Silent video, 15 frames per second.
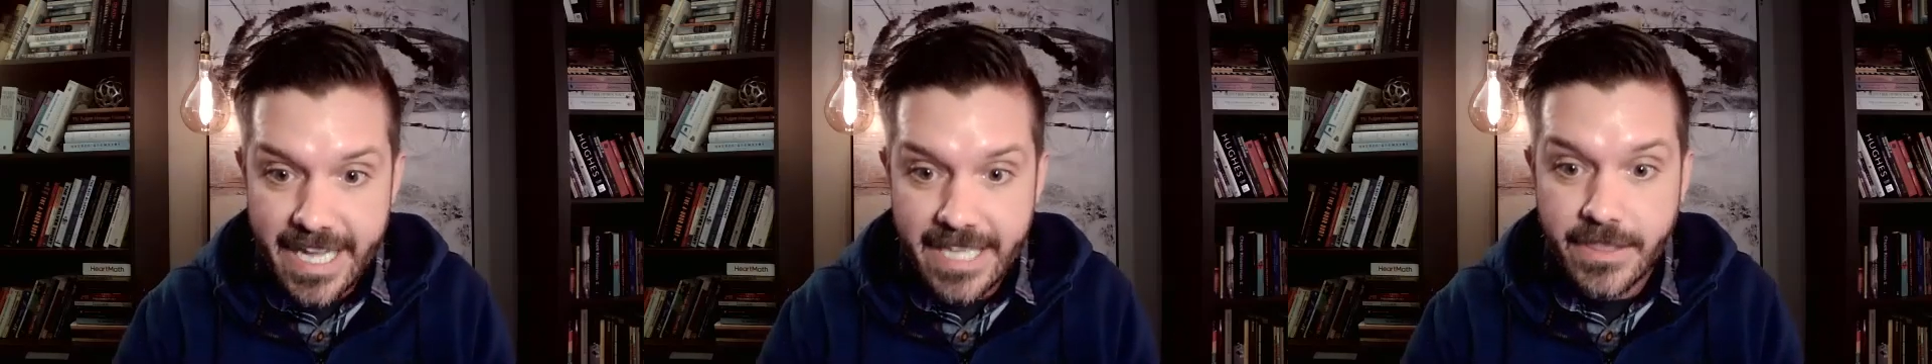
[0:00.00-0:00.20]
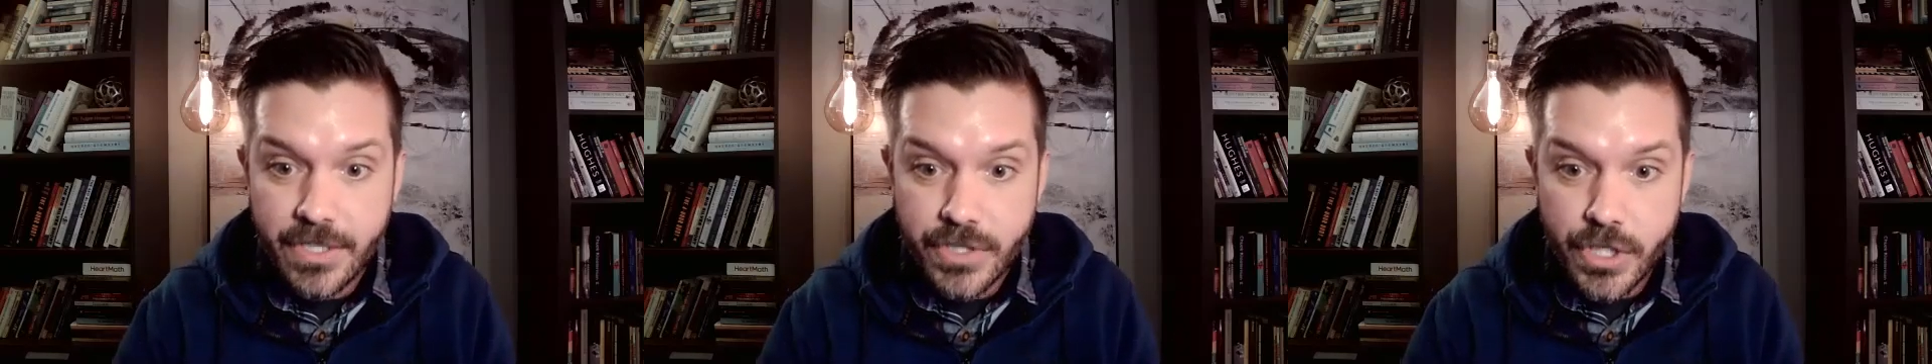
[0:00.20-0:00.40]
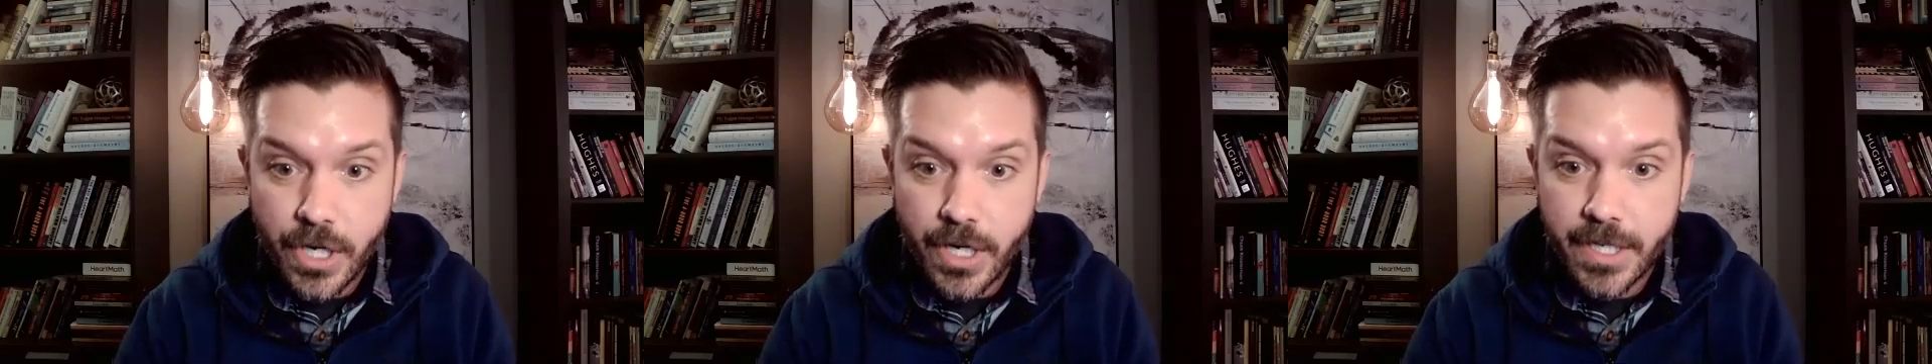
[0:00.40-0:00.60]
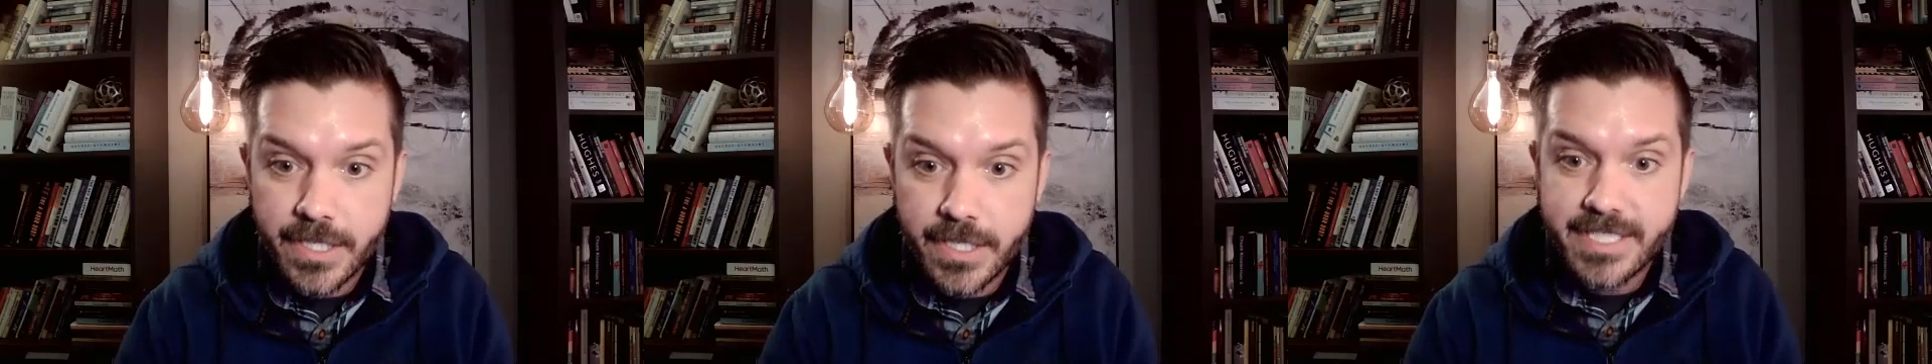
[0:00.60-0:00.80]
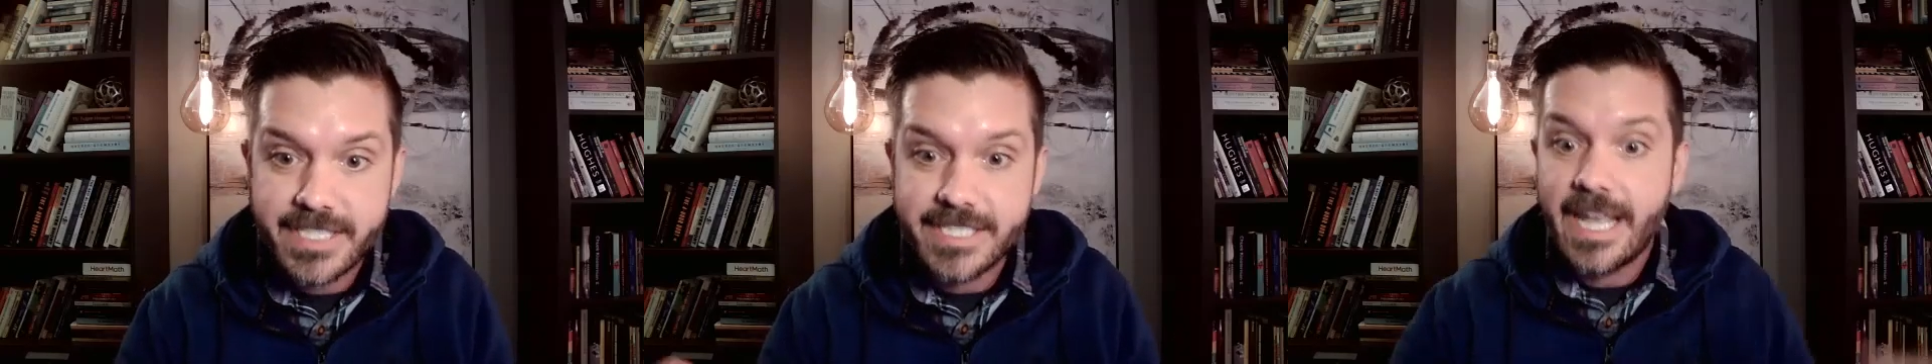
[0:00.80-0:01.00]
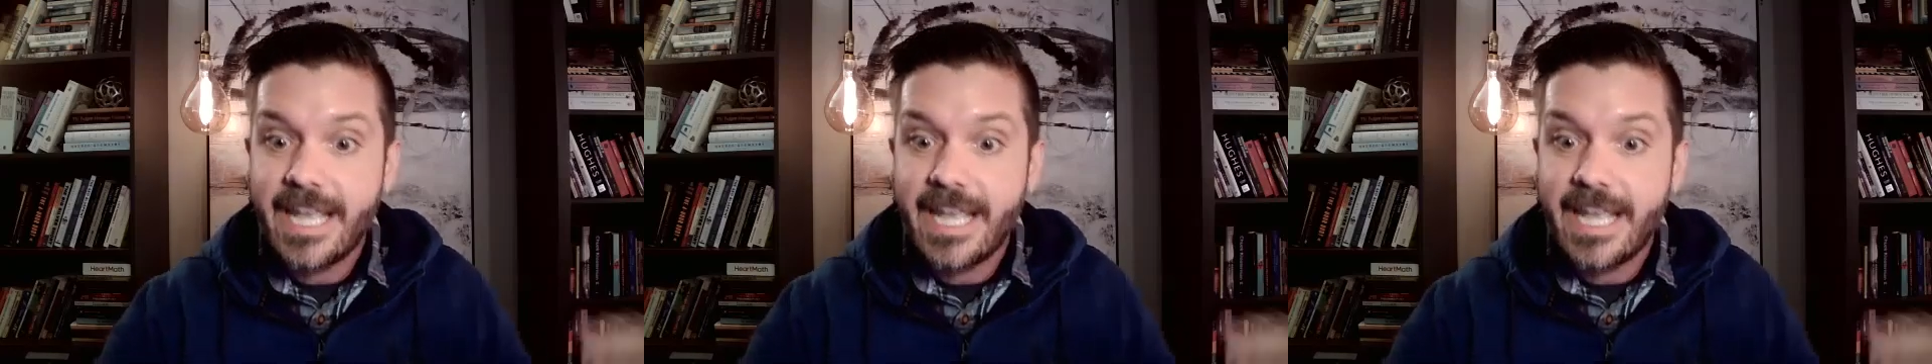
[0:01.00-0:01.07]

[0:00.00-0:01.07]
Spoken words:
in the charts,